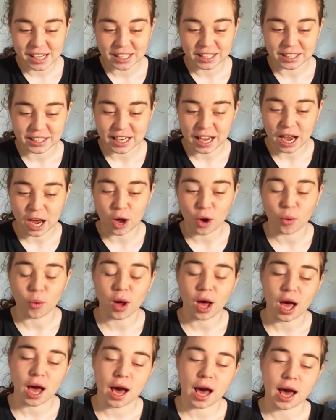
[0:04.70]
Now,
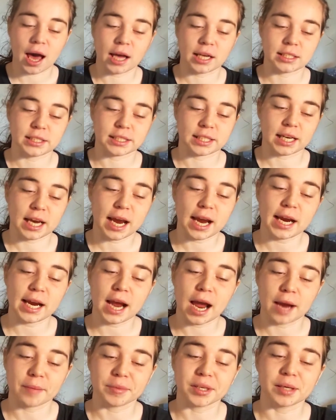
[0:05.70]
today
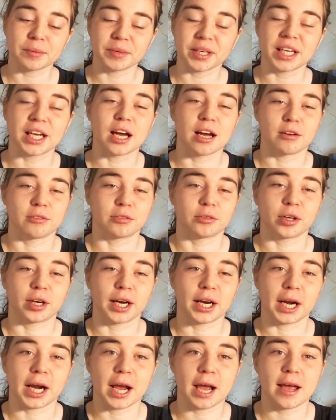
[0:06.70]
I'm going to be
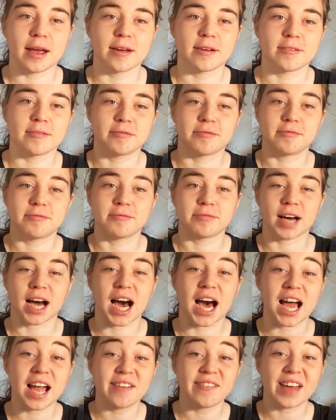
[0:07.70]
covering
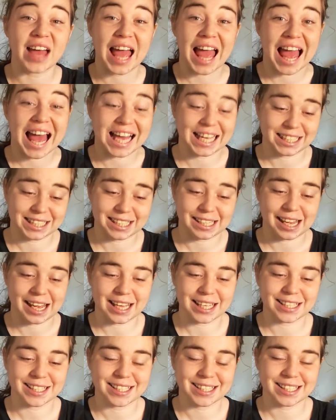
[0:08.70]
5
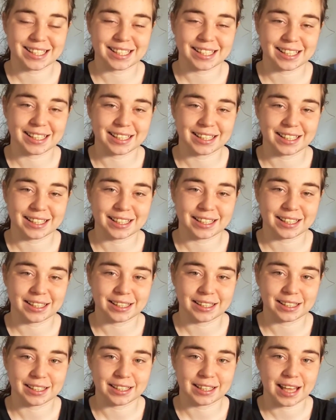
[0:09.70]
assets
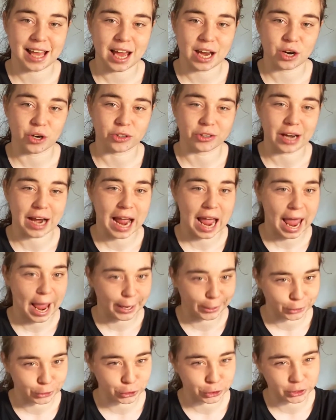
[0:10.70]
that are
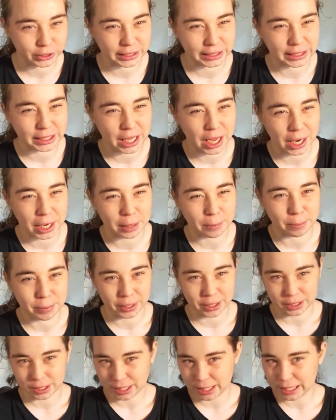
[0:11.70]
actually
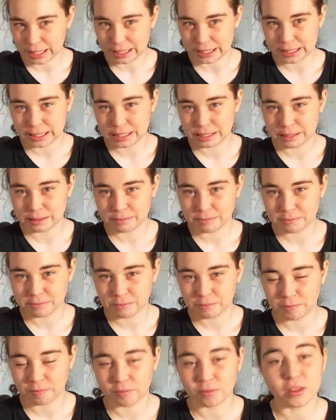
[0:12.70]
liabilities.
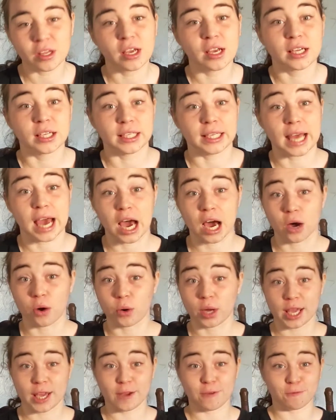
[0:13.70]
Now,
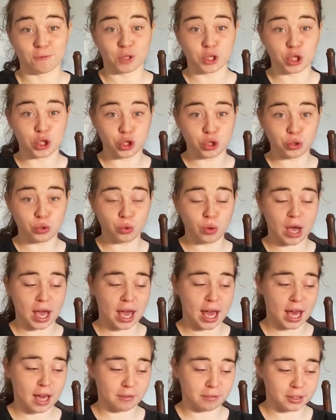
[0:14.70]
if you
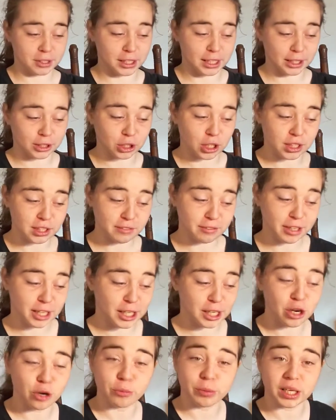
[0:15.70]
have clicked on the
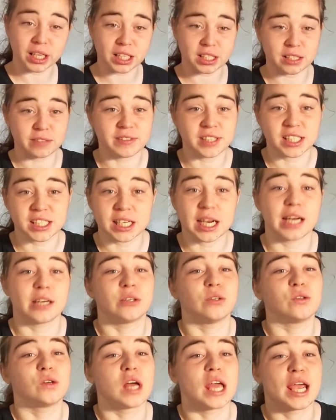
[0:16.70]
video because of the
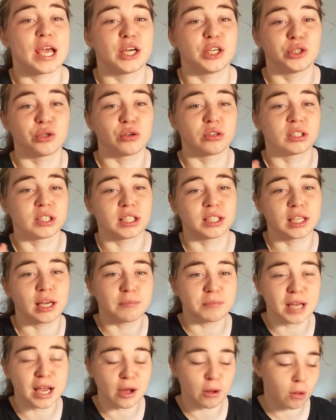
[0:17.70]
title and or the
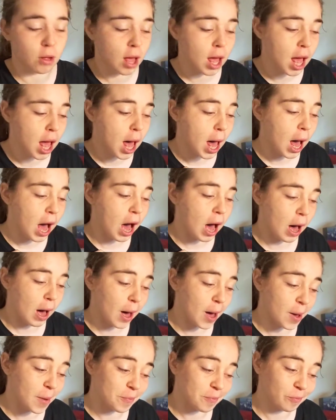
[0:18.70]
thumbnail,
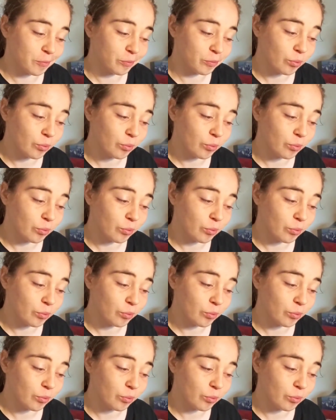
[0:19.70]
I'm